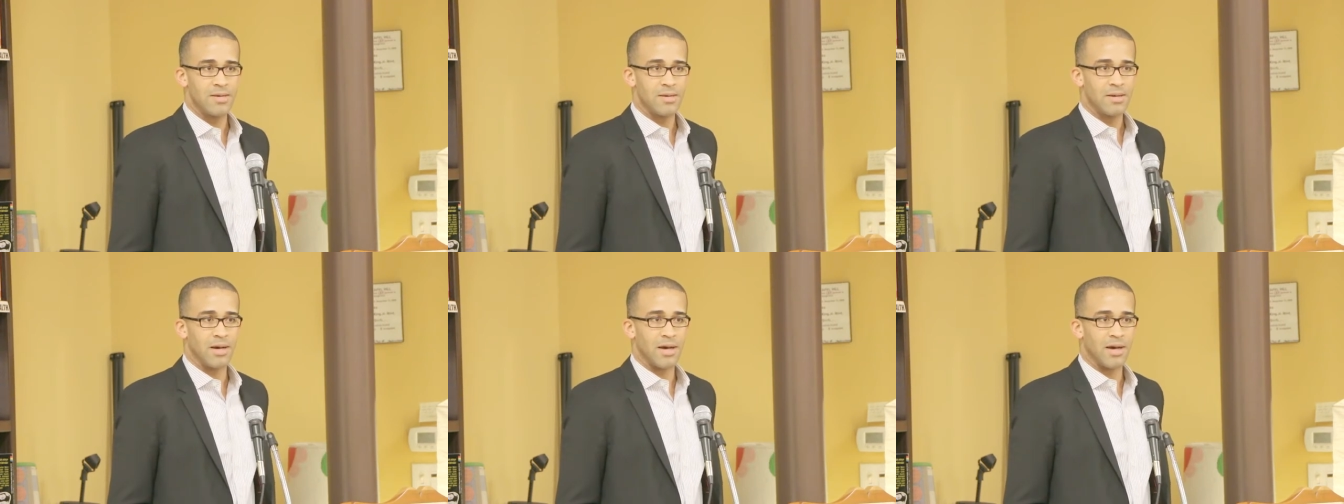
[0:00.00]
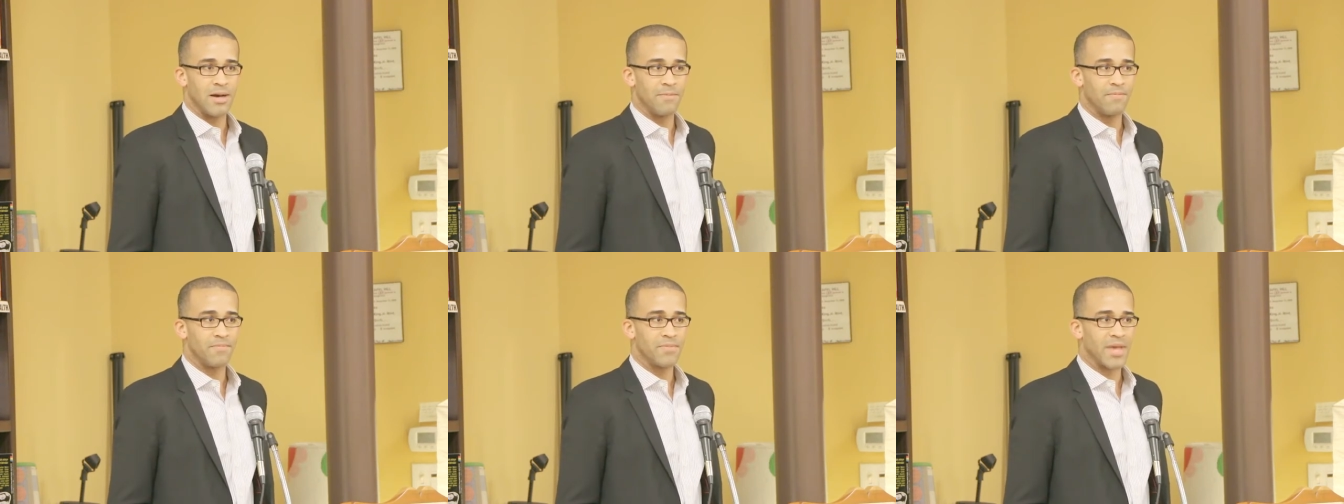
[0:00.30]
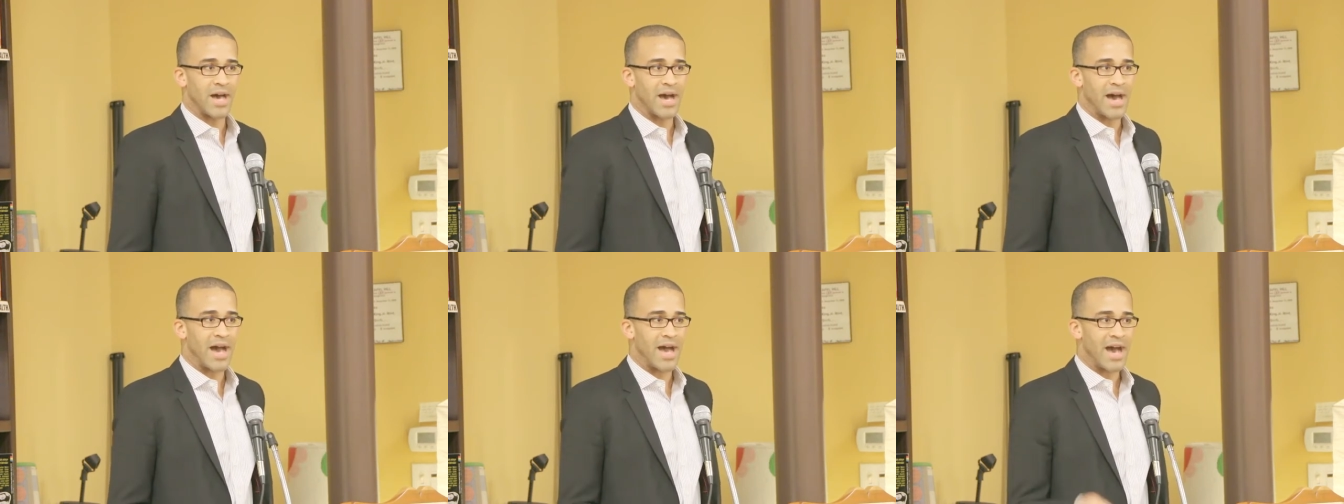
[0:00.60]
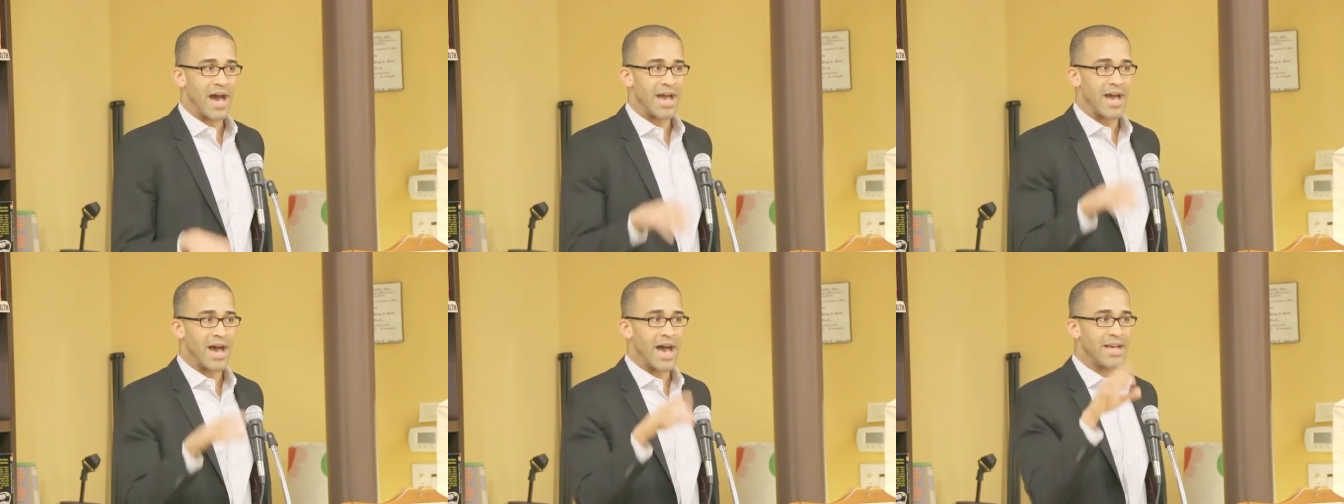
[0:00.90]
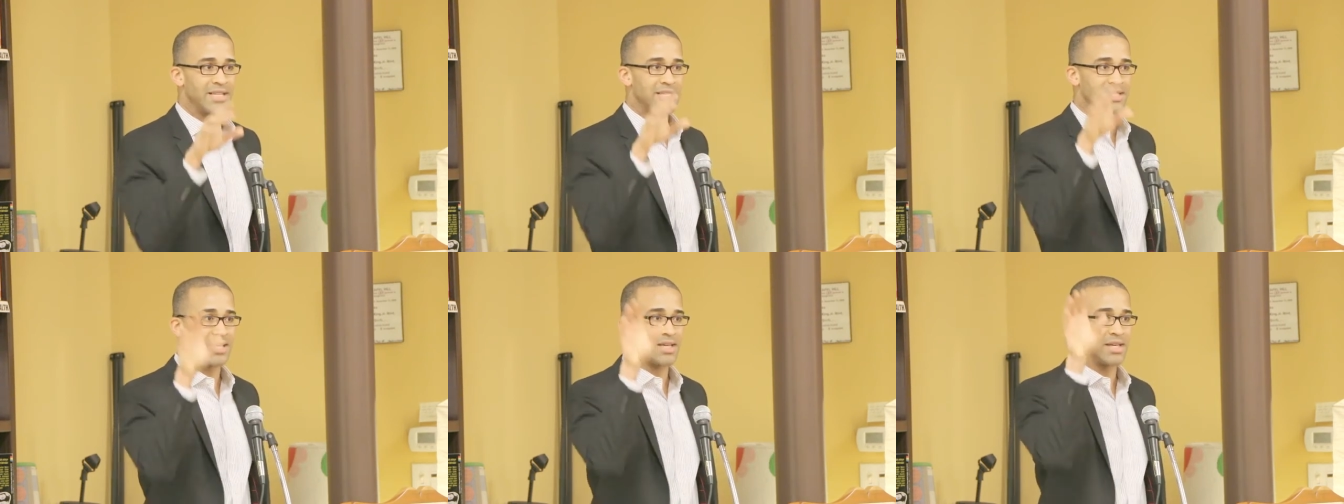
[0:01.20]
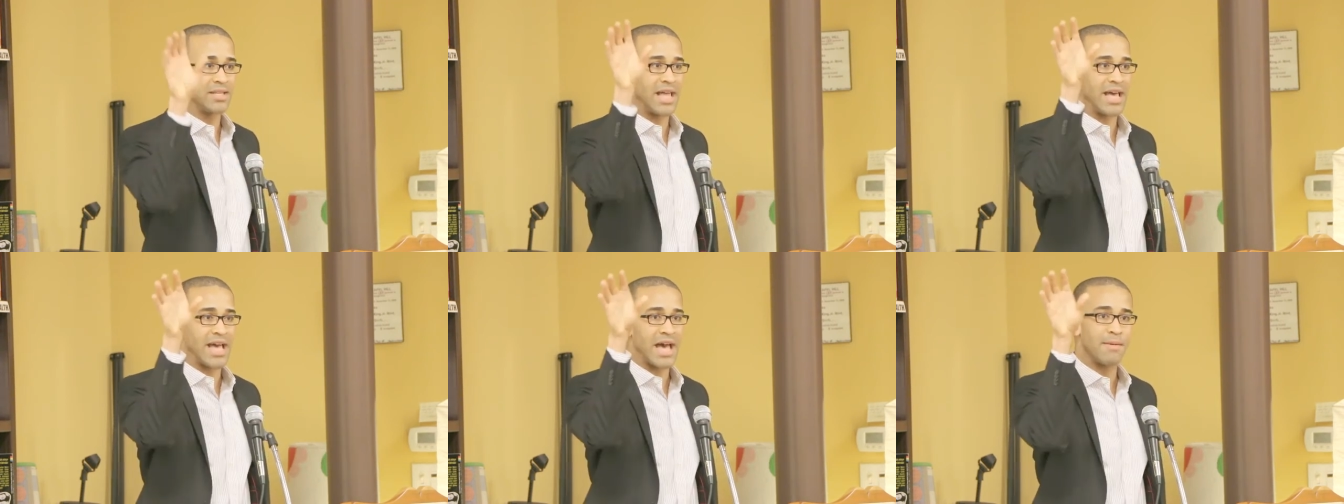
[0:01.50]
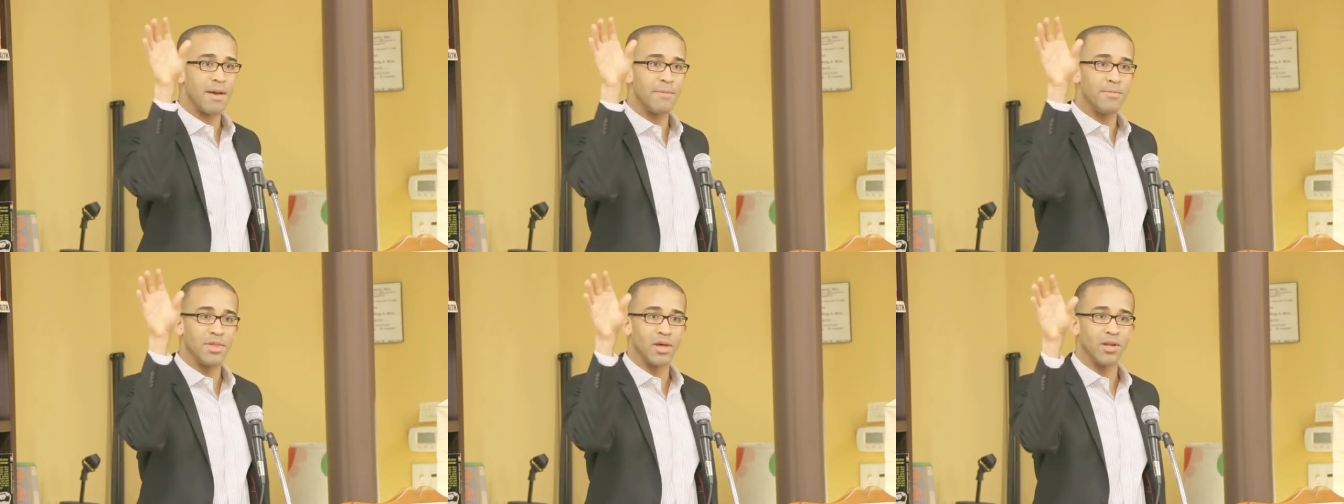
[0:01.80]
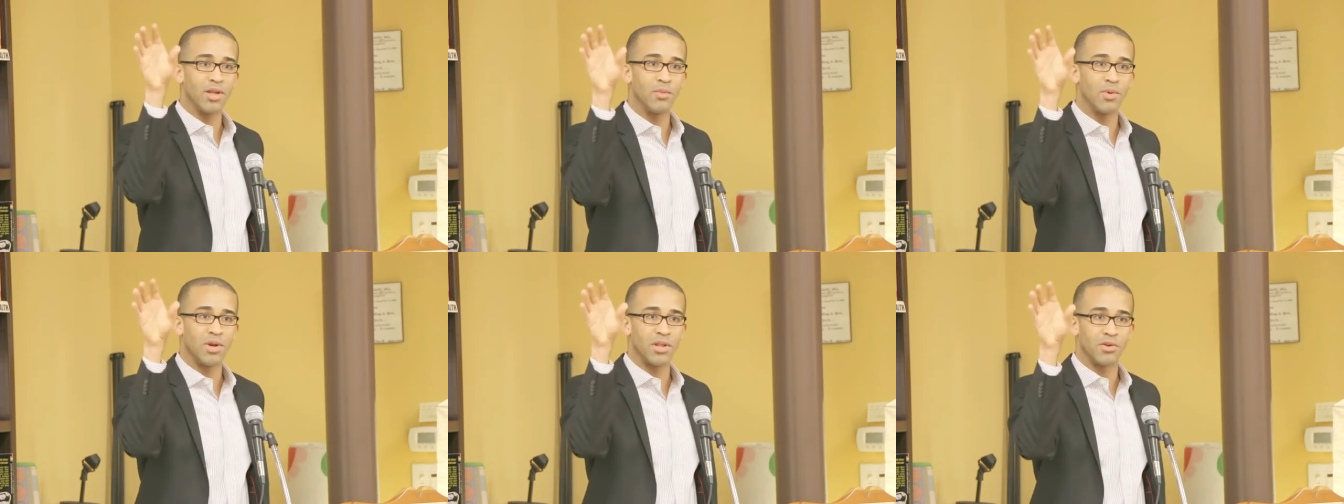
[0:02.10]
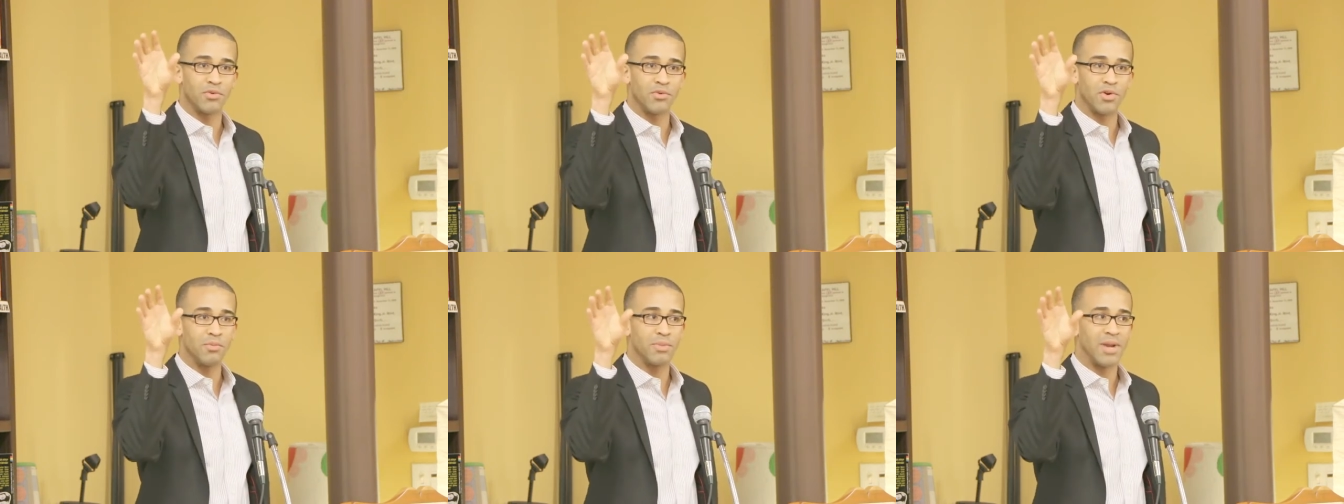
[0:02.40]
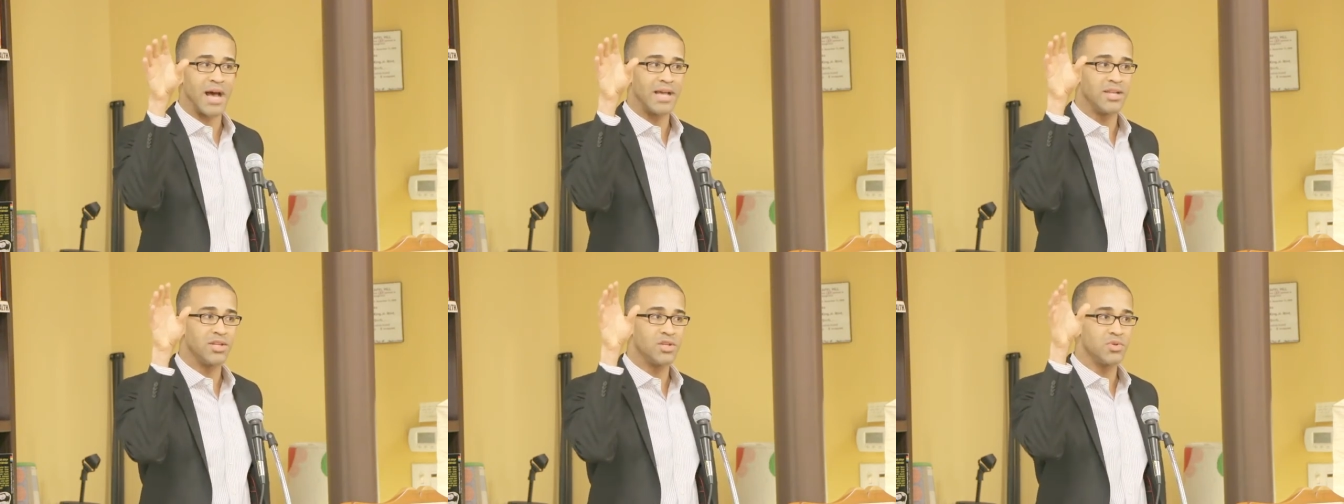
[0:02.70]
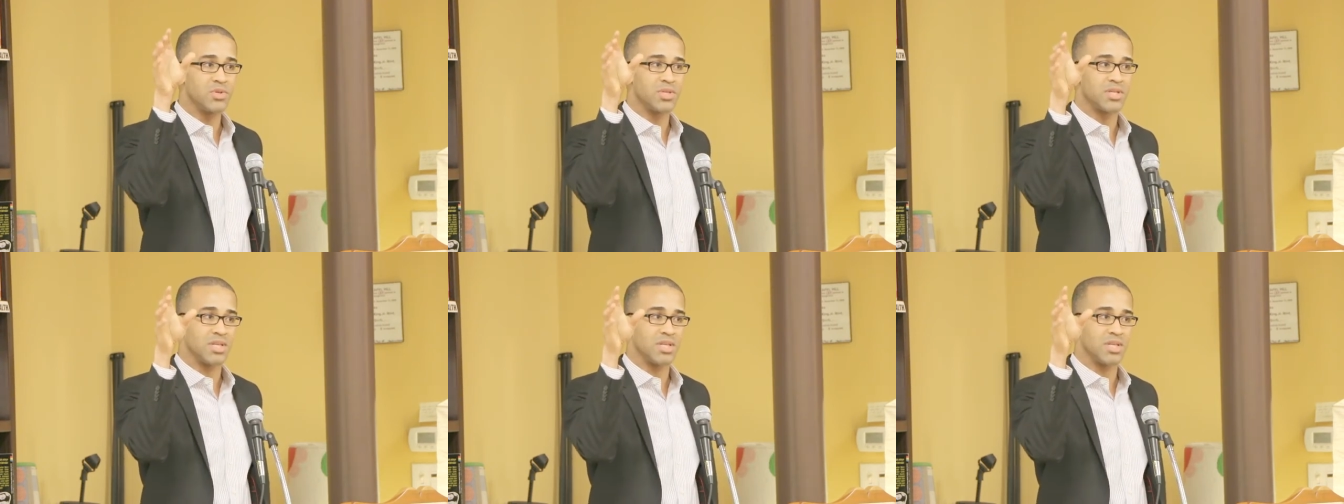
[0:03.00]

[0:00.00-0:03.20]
I see a light. I may be the only one in the room, but I